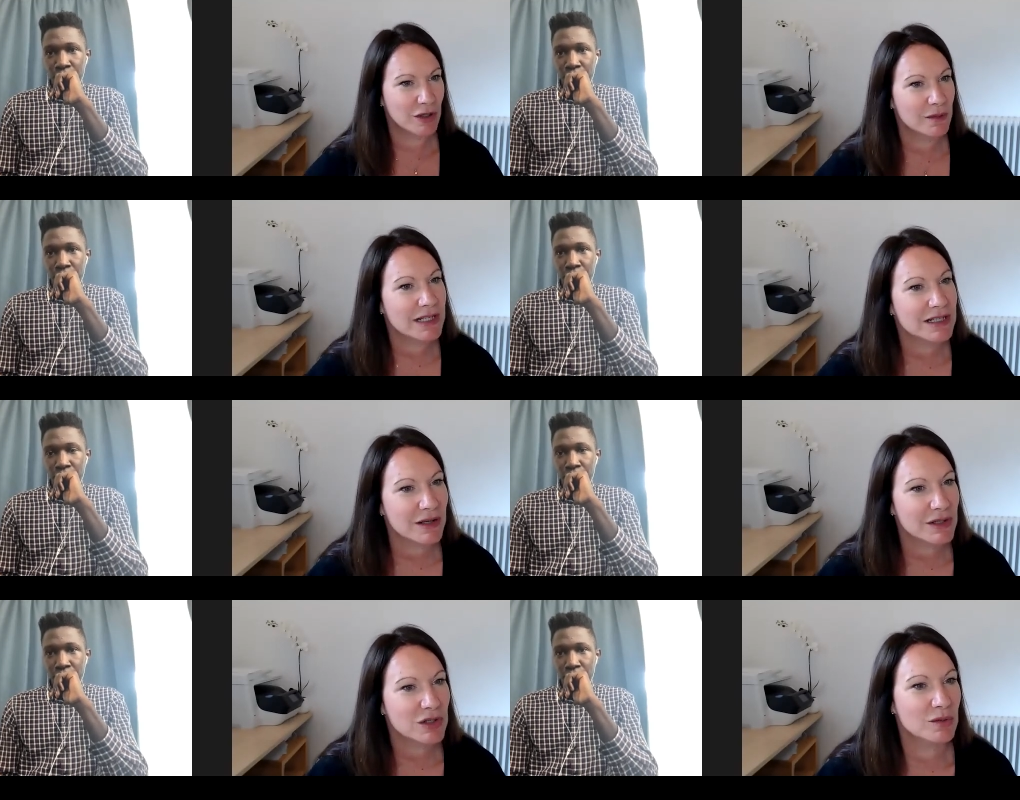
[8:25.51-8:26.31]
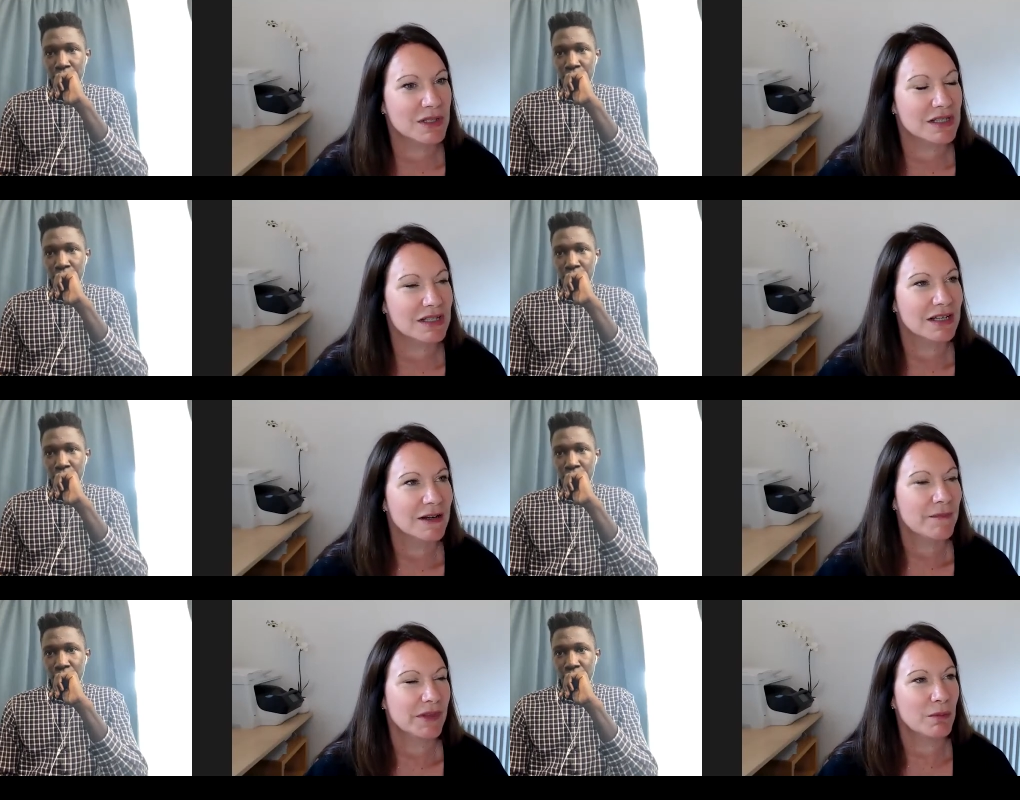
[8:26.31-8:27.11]
Speaker 1: know what I mean? So it's almost
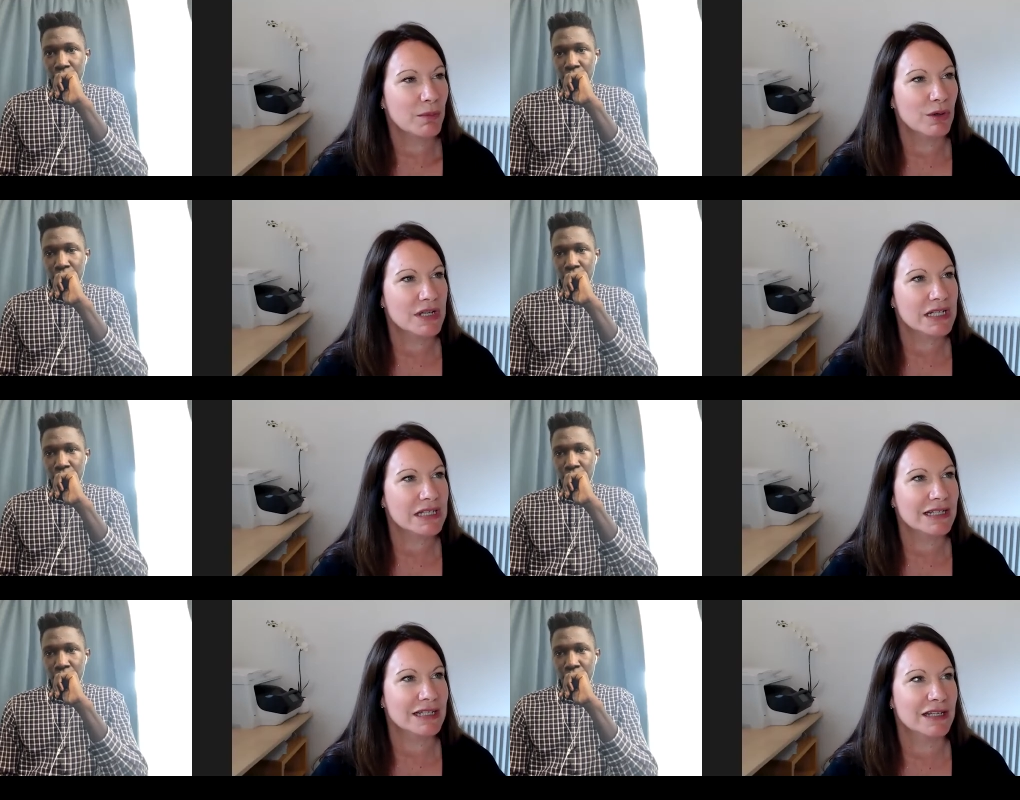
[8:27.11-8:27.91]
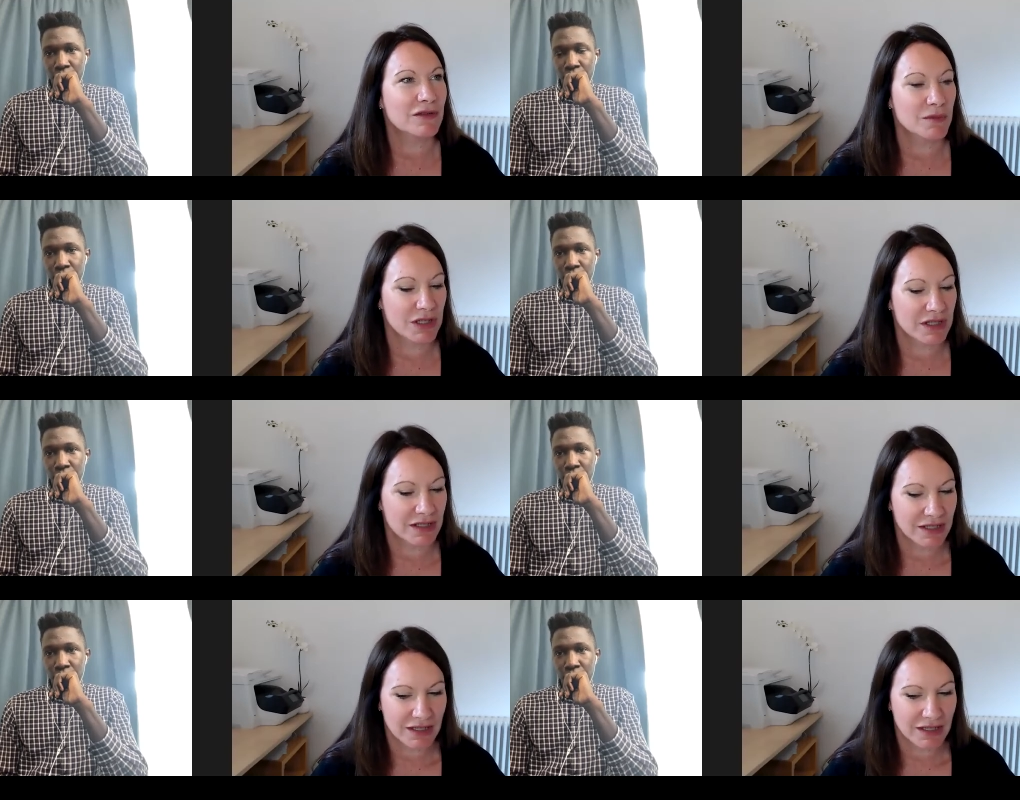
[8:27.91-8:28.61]
employers need to give them a